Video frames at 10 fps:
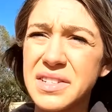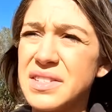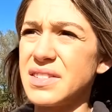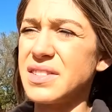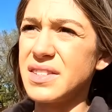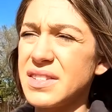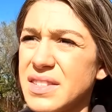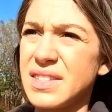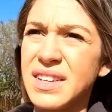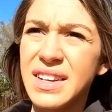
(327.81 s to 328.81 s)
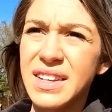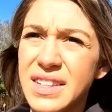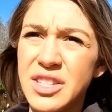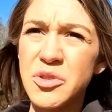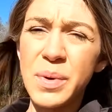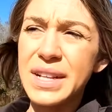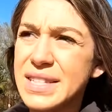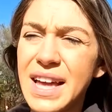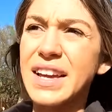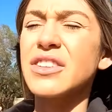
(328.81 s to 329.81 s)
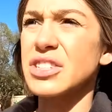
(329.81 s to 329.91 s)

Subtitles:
because this is what it's like.